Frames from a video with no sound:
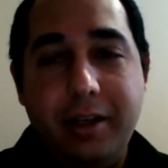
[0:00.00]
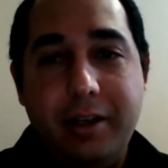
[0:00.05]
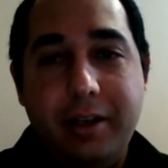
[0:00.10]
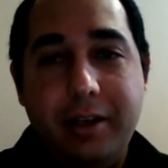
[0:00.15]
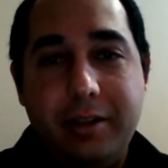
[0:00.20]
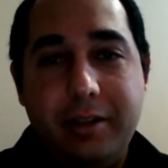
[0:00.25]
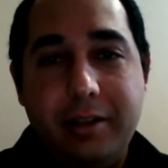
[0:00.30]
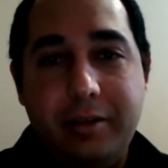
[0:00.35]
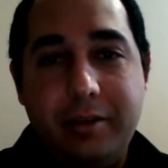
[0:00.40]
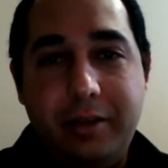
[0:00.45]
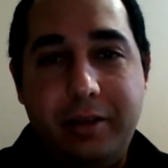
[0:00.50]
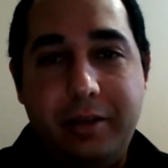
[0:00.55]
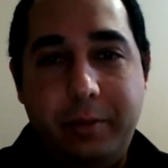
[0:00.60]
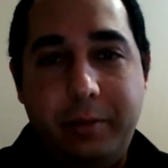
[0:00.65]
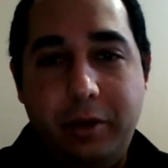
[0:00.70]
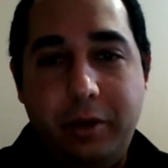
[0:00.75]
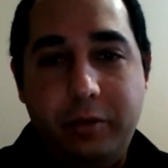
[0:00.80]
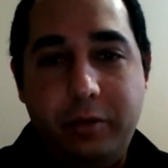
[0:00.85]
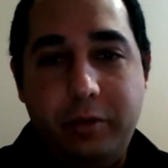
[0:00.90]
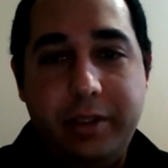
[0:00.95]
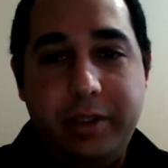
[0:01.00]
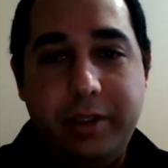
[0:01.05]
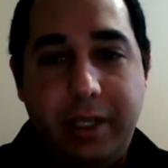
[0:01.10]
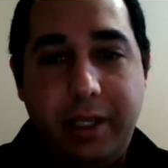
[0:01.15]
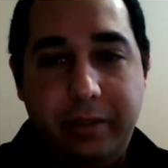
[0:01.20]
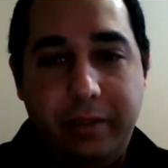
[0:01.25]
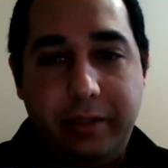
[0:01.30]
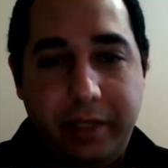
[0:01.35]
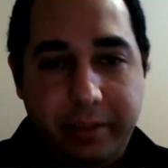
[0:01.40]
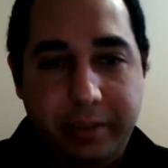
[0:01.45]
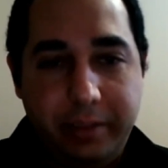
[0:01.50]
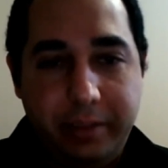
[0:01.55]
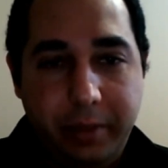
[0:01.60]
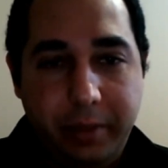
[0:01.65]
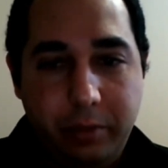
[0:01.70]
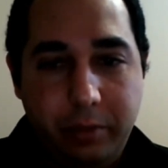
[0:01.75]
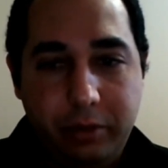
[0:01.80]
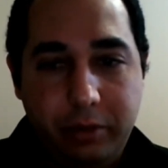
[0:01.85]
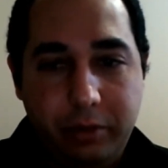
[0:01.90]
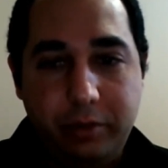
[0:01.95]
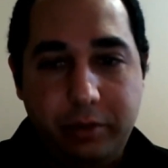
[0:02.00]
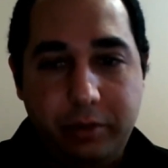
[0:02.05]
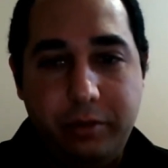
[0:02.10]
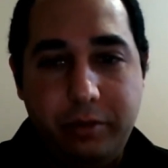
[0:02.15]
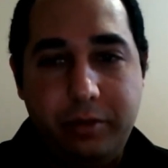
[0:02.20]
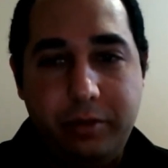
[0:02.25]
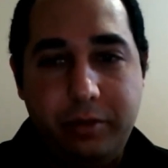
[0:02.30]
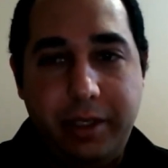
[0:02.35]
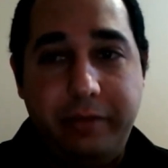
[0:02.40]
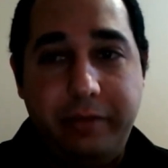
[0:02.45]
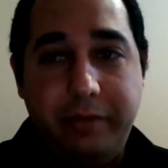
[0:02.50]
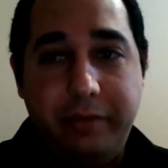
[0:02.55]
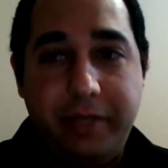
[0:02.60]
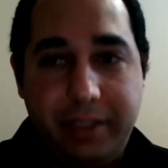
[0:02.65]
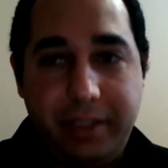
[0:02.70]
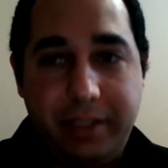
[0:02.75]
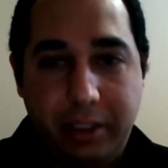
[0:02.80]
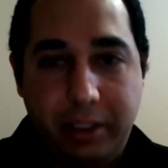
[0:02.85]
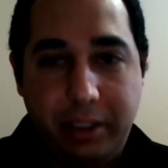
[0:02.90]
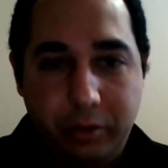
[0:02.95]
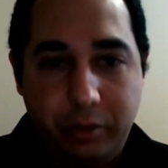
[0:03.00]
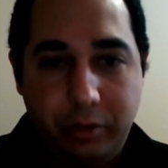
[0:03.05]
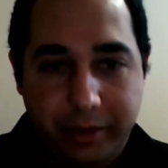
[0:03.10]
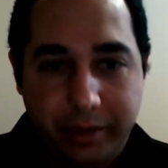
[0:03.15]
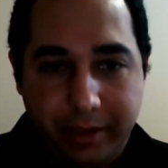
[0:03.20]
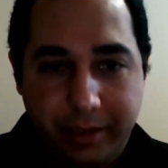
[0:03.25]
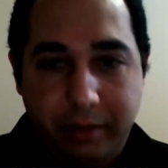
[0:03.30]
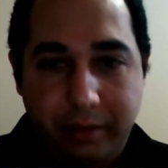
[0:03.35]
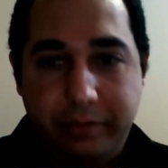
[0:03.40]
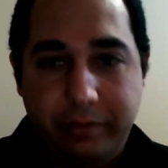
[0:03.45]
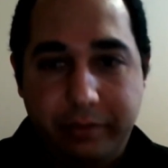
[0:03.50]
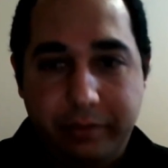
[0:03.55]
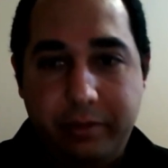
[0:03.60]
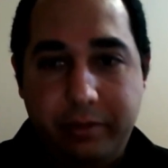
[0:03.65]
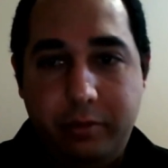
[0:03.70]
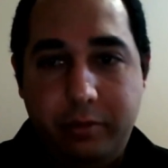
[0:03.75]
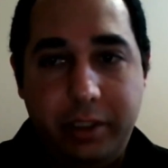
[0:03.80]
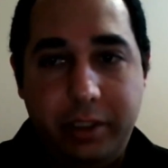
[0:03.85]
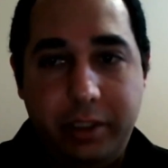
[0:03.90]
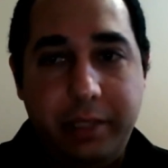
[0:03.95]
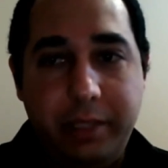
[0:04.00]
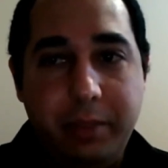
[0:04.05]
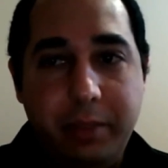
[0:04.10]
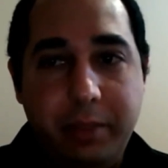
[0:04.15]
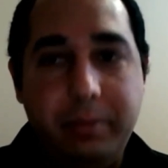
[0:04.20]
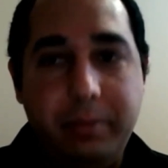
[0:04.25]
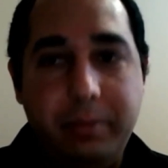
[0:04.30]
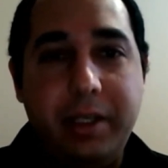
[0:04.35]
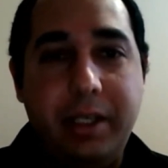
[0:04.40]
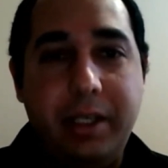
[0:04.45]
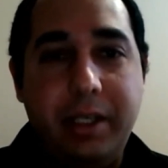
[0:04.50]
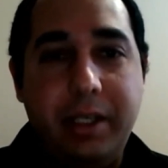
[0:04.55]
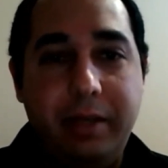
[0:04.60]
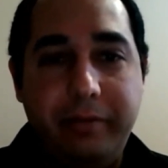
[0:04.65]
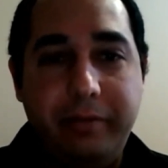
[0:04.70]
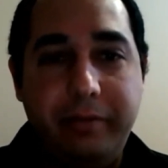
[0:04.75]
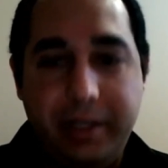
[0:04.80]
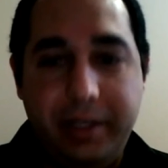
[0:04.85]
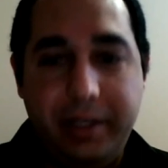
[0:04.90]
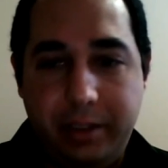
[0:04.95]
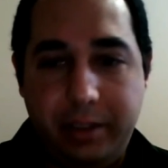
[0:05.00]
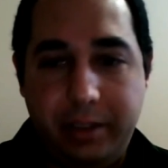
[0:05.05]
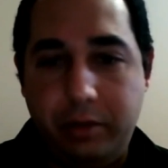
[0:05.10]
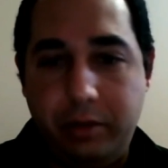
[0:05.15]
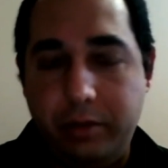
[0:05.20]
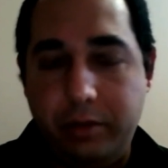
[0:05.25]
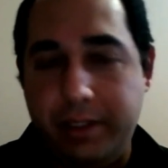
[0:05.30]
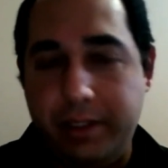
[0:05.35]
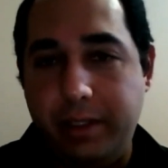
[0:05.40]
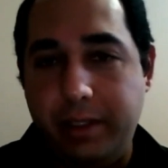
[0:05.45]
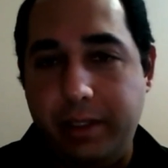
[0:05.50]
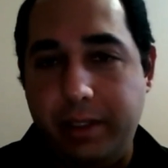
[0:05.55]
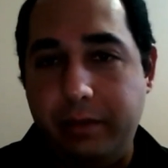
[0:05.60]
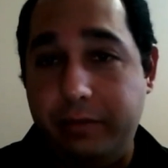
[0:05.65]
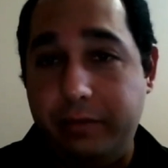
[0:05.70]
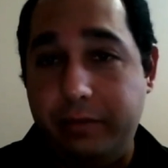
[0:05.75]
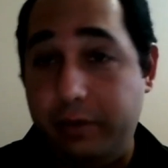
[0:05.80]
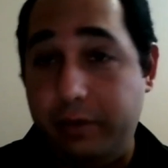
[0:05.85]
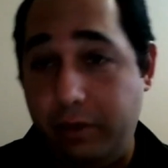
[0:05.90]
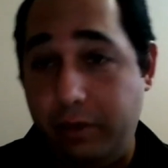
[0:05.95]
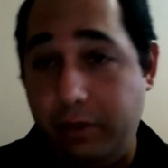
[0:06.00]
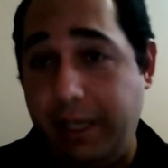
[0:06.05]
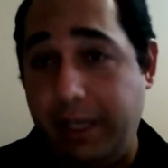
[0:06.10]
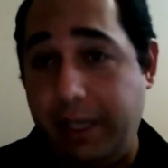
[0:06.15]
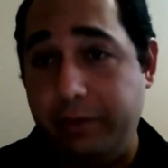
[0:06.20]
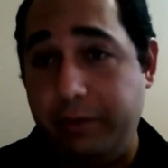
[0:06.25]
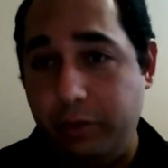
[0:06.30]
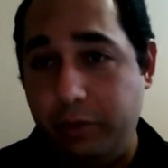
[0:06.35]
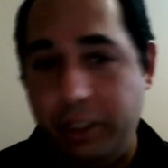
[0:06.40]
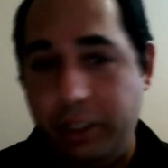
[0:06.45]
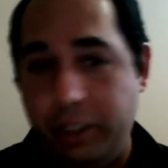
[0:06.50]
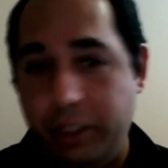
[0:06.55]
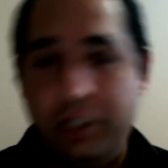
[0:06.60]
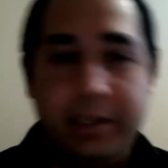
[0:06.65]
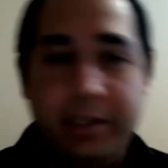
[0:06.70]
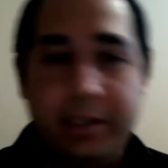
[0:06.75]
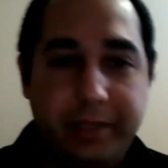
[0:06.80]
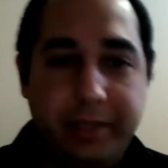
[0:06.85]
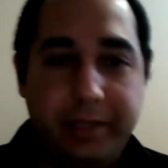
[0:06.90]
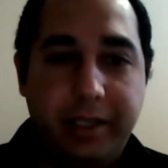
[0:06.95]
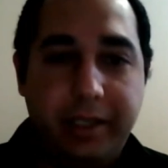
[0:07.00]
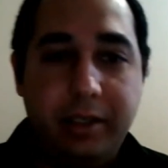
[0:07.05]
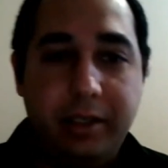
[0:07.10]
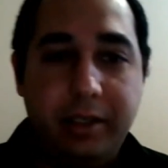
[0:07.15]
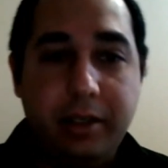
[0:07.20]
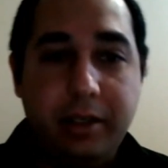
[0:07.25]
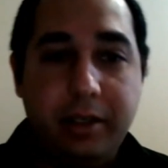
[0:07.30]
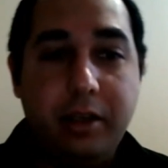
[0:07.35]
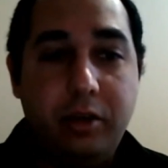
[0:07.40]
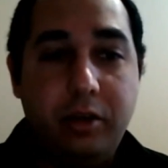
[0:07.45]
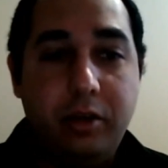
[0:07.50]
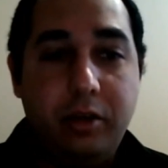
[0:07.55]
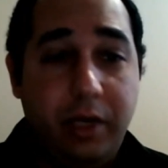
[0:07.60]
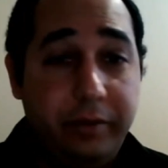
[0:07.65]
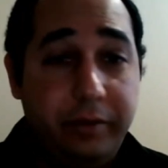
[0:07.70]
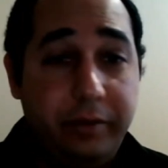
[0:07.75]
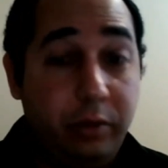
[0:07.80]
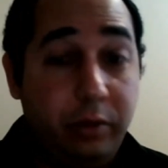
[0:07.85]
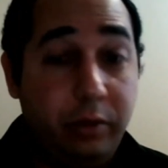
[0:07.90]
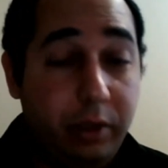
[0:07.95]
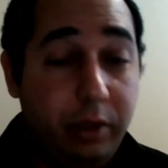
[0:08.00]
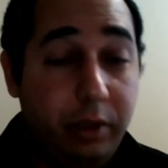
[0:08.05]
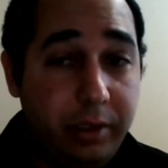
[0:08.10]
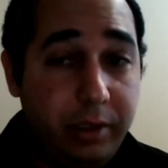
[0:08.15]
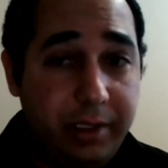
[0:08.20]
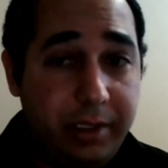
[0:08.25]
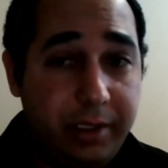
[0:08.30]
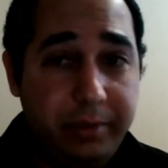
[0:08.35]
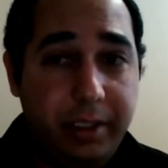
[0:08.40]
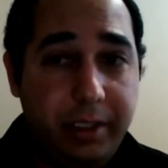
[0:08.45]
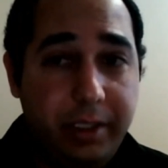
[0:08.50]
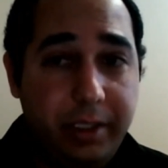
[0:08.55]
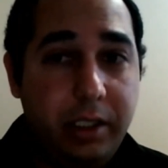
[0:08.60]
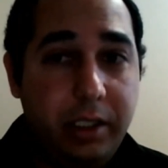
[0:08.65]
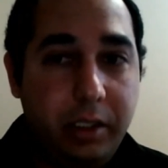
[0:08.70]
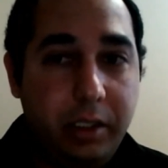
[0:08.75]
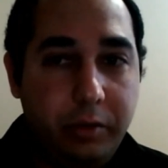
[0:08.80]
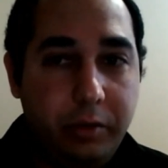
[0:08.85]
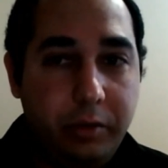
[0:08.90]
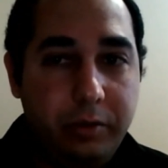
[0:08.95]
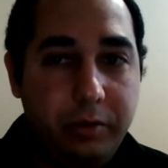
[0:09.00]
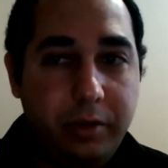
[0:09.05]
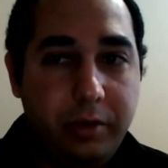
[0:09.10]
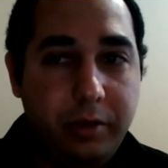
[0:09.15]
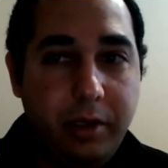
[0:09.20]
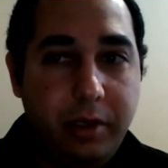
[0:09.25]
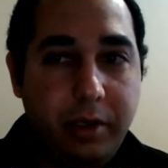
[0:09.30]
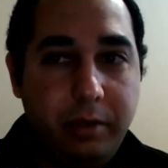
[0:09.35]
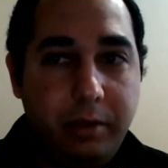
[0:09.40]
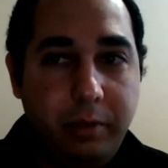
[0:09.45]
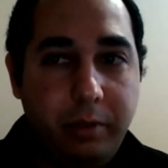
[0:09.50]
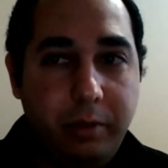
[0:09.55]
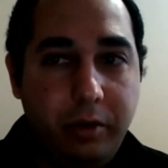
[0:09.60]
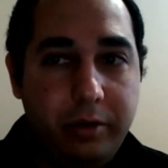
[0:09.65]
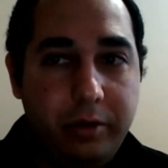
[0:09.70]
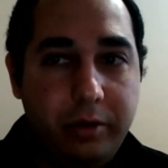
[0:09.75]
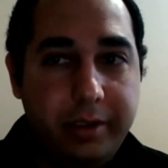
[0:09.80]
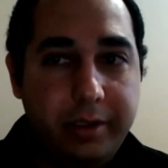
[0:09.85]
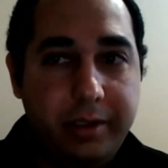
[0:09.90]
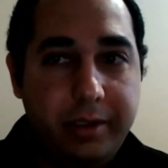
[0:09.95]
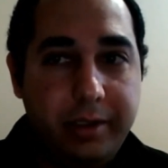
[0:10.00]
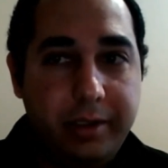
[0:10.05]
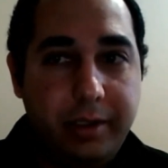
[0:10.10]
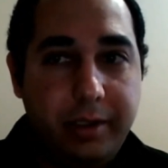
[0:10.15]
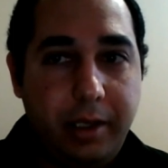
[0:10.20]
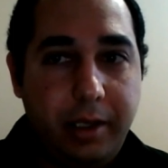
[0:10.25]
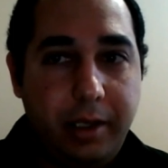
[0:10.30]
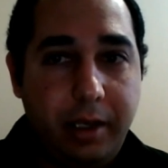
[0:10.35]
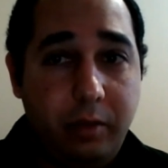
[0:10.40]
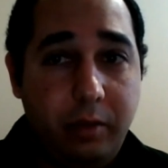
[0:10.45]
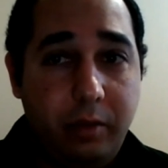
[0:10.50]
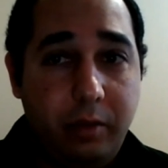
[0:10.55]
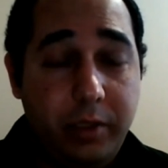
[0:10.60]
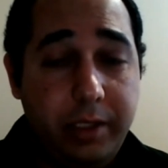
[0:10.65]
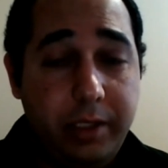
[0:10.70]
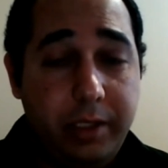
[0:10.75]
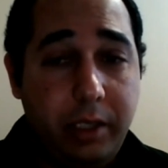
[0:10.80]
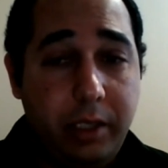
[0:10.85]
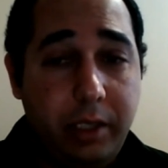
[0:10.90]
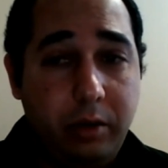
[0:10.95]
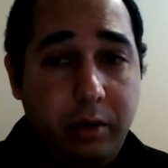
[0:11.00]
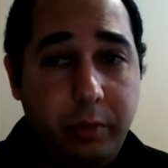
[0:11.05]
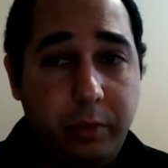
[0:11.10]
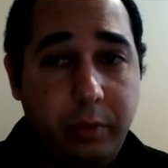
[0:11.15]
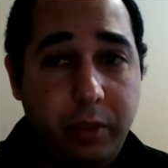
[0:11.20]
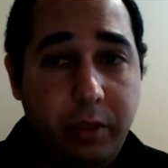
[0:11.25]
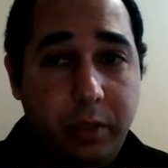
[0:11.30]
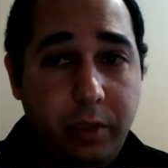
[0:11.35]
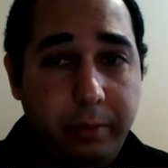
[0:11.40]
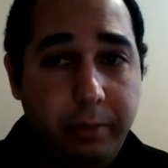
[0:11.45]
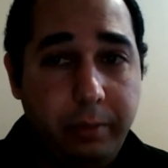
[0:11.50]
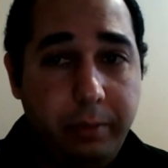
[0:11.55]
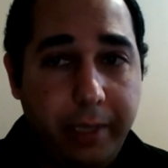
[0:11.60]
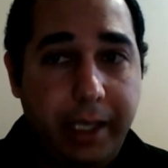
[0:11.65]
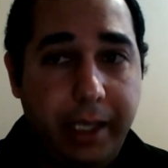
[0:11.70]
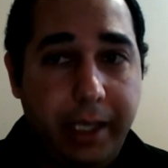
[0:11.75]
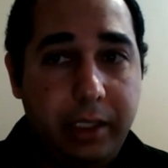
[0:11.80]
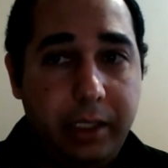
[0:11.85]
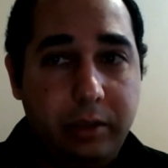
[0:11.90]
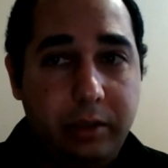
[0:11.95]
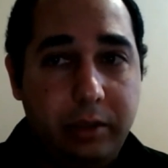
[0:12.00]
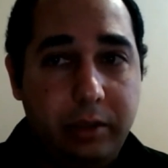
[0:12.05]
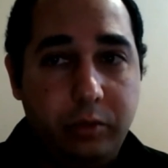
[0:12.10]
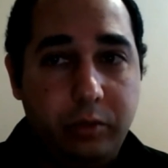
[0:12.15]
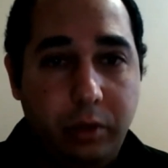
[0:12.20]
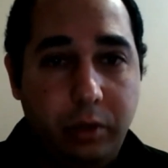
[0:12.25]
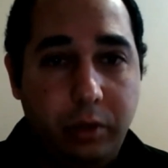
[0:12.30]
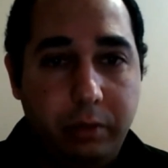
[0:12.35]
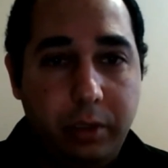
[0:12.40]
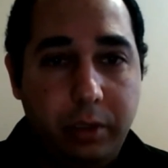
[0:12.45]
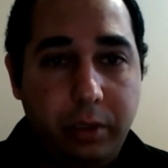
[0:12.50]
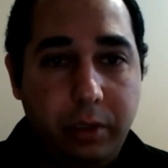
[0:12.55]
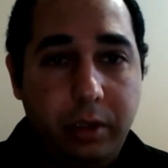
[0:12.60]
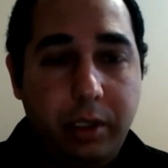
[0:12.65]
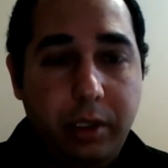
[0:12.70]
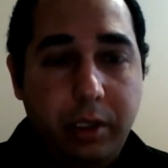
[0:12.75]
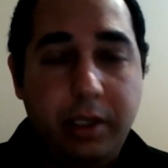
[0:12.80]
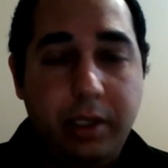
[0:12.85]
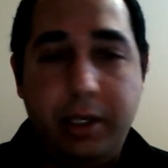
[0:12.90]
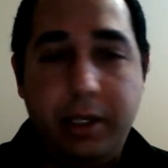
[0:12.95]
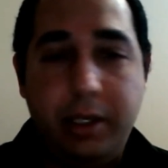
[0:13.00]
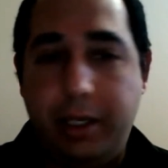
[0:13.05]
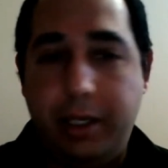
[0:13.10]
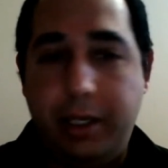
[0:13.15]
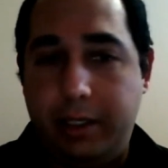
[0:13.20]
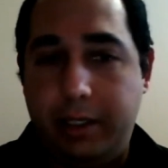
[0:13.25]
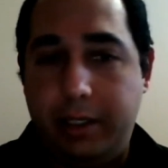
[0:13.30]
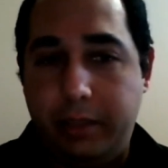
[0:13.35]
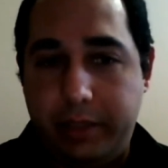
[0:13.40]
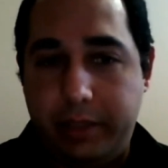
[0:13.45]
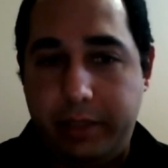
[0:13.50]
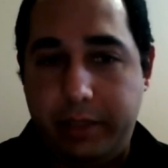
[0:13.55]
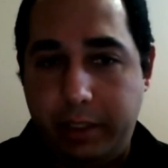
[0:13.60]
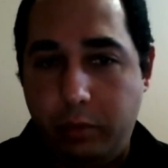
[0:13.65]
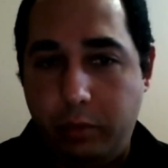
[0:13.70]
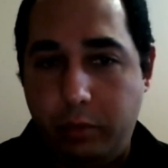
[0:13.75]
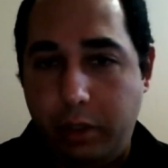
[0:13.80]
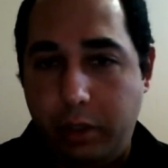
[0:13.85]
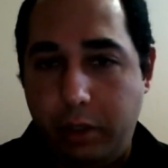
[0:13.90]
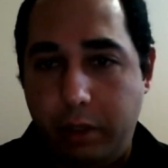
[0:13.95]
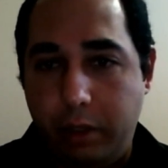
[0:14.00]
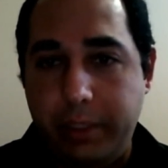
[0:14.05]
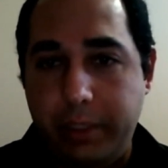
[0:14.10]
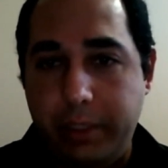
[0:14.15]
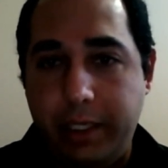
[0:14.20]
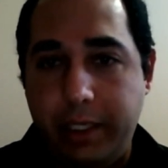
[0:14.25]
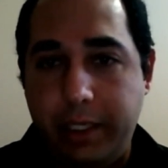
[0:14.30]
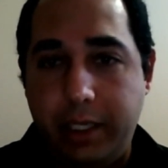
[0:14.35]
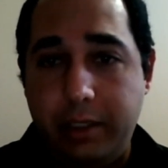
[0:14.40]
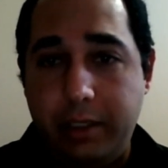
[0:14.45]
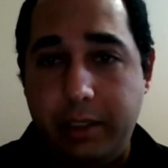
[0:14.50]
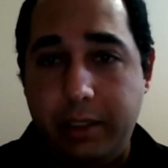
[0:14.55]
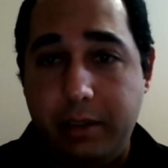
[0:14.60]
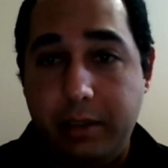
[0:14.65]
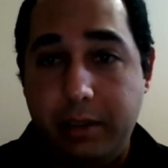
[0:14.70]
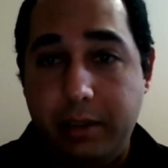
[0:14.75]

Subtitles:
So I'm always advise people to invest in yourself. What I mean by invest in yourself, you have to teach something, you have to learn something new, because when the economy will back to normal and everything will open again,